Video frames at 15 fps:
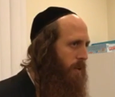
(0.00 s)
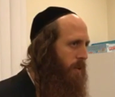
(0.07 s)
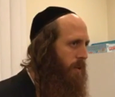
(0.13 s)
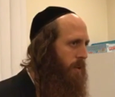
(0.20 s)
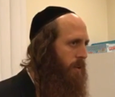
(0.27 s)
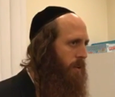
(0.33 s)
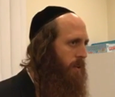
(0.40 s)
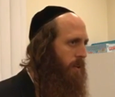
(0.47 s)

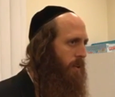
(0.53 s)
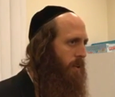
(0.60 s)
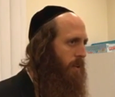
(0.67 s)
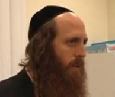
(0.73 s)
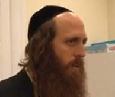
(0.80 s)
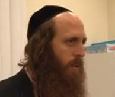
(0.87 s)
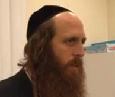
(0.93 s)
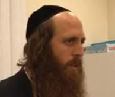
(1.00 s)

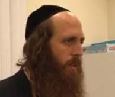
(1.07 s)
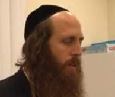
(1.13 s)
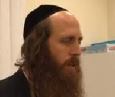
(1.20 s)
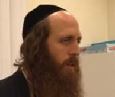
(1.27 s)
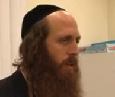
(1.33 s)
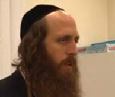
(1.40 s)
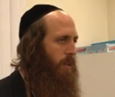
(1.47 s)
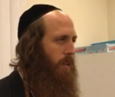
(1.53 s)

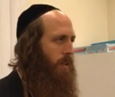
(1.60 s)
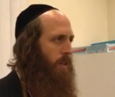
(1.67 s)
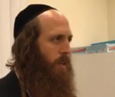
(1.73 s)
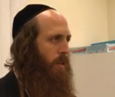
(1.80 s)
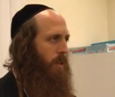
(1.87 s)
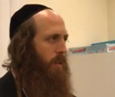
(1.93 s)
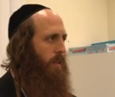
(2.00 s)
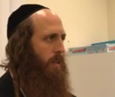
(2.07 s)

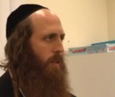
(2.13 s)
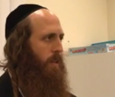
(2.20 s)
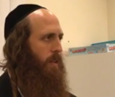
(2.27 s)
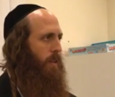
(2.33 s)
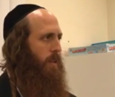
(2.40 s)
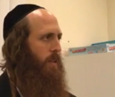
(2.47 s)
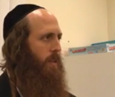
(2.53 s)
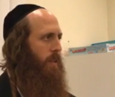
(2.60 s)

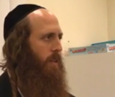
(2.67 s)
[no speech]